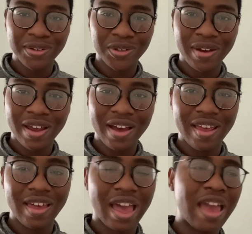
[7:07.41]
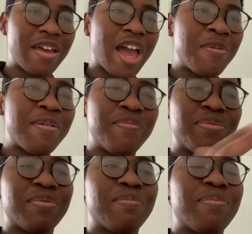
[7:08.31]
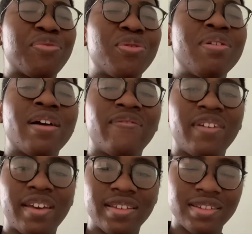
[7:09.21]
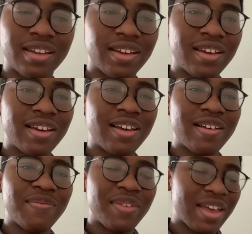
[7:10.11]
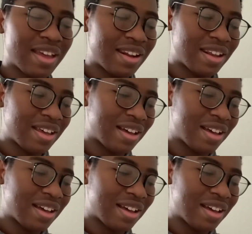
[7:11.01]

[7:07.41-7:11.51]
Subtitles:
So I went through that phase, and